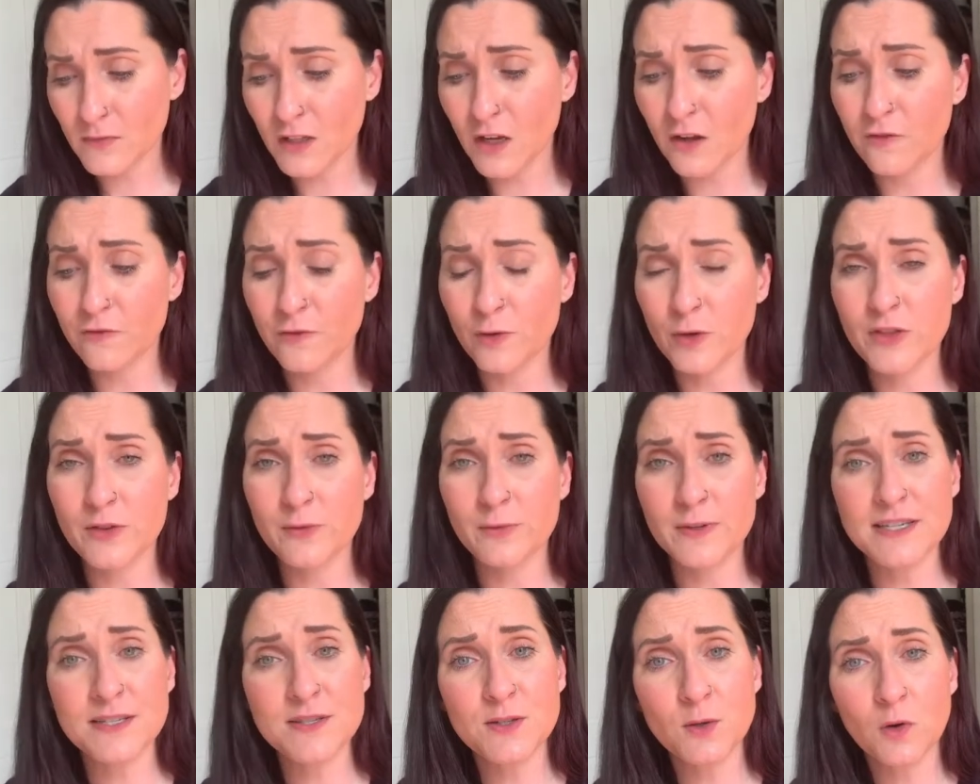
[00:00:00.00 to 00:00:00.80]
For the
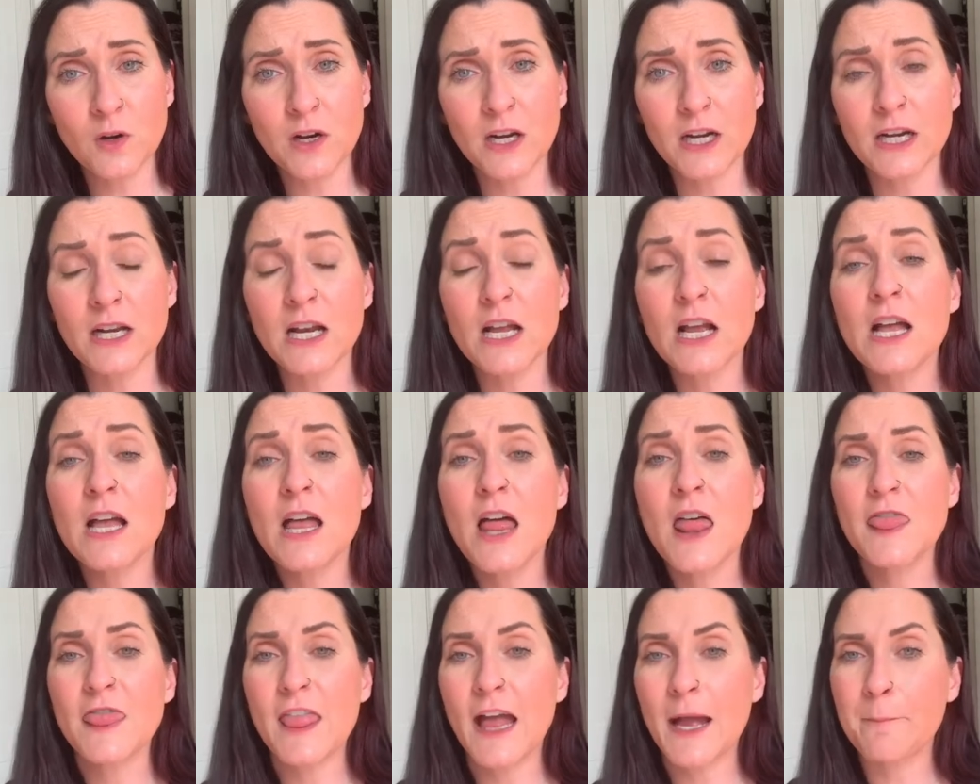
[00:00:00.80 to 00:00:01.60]
resort,
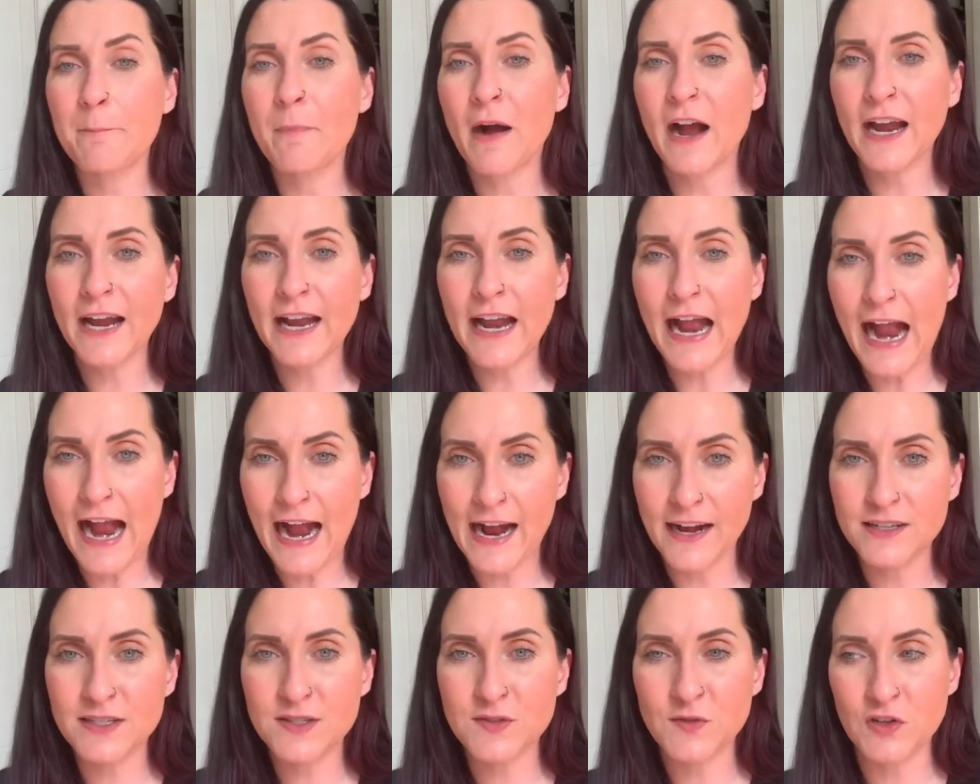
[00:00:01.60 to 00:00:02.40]
they might
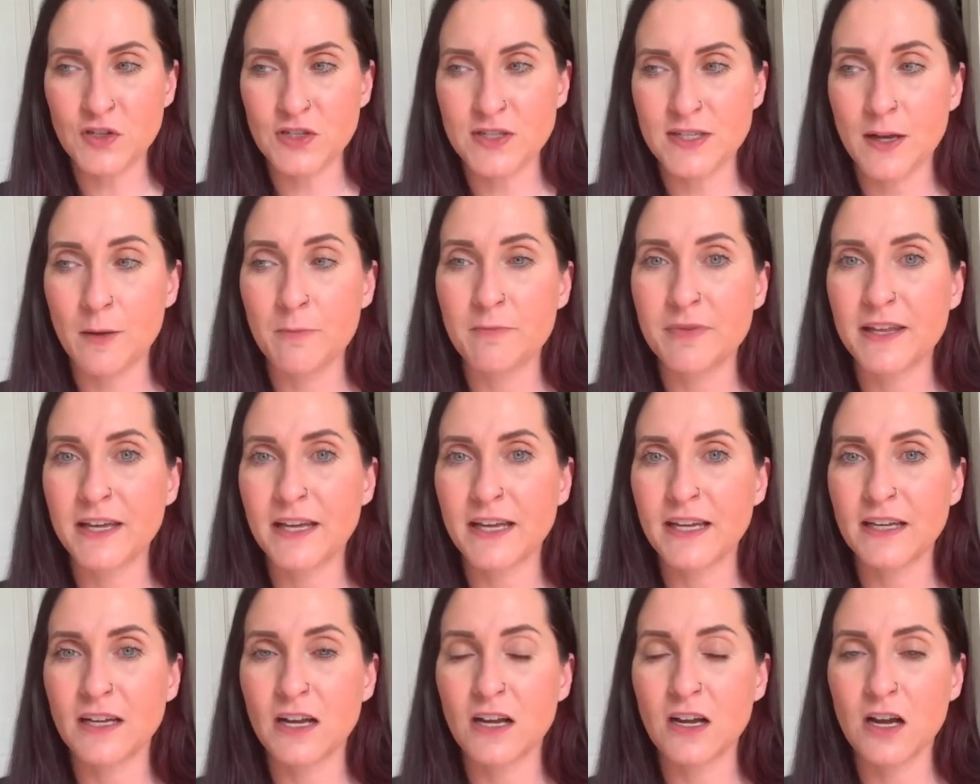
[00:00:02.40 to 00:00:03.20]
ask for
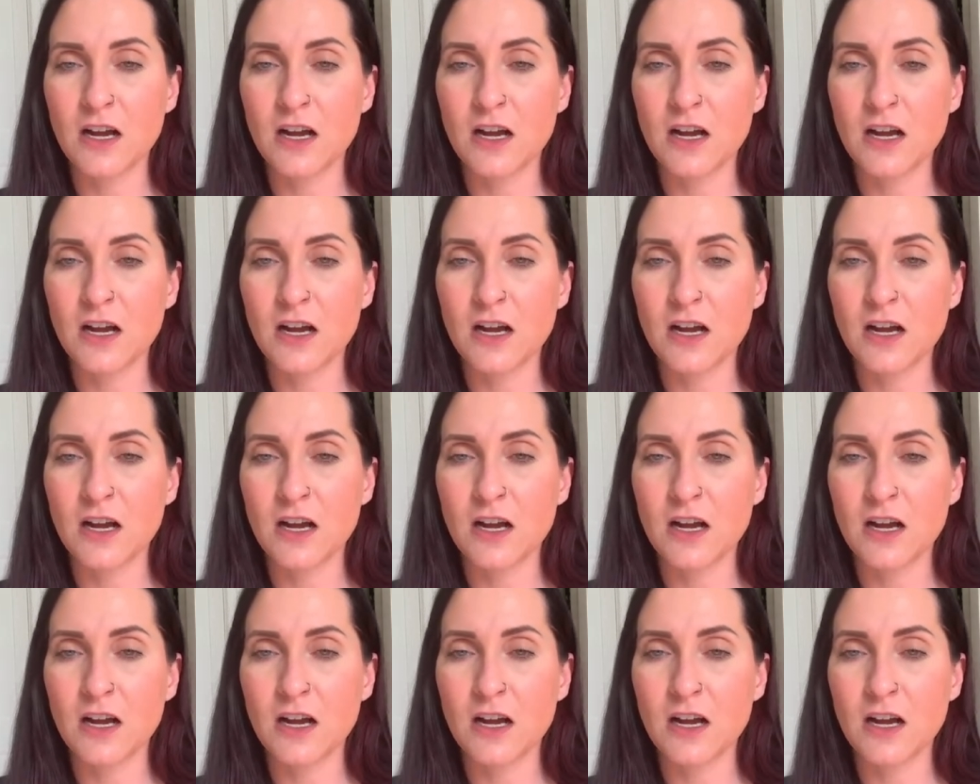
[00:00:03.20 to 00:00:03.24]
something